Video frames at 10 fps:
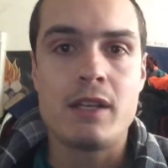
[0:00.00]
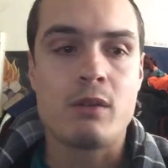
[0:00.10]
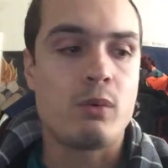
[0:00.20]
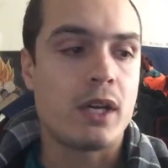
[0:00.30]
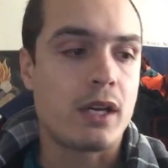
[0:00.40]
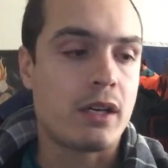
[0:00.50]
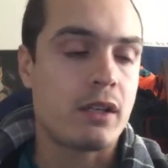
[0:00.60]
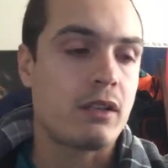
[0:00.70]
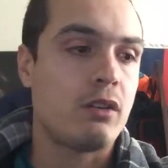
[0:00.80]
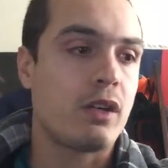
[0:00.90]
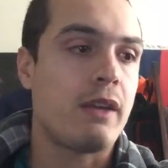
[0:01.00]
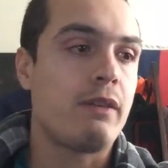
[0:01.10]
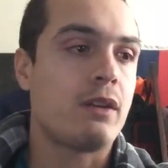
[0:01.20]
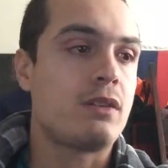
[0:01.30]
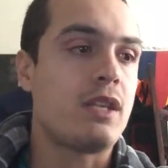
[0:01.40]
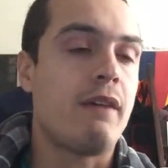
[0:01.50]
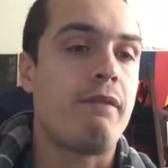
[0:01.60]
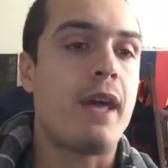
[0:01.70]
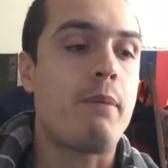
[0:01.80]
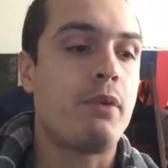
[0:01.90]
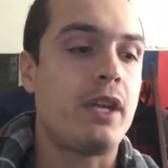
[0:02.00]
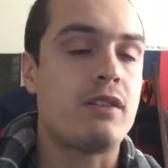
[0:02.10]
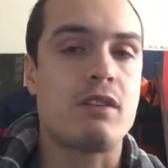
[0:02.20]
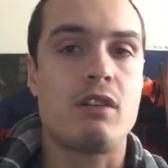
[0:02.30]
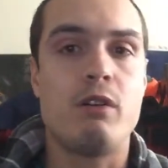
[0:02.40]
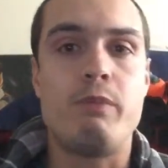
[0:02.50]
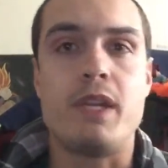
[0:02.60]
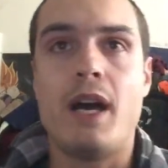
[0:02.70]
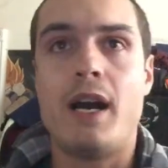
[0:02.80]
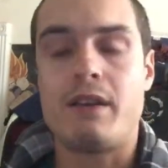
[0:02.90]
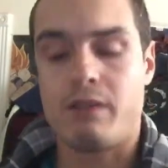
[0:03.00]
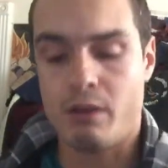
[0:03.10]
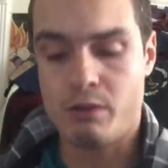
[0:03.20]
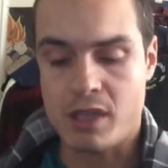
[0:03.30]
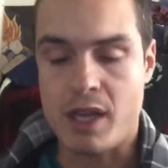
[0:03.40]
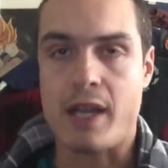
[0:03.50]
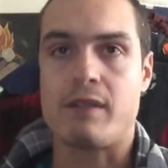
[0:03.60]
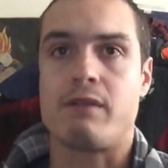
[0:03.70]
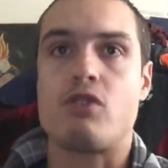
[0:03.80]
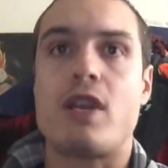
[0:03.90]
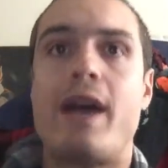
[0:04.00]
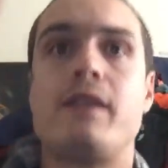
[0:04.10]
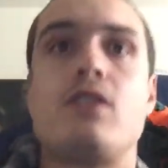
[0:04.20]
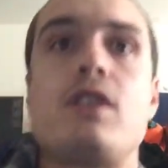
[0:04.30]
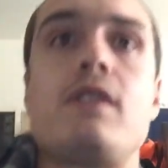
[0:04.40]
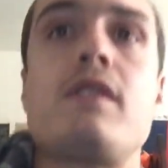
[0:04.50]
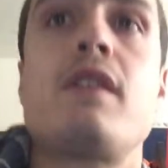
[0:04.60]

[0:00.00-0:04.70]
where you're giving yourself that place to go beyond those kinds of challenges.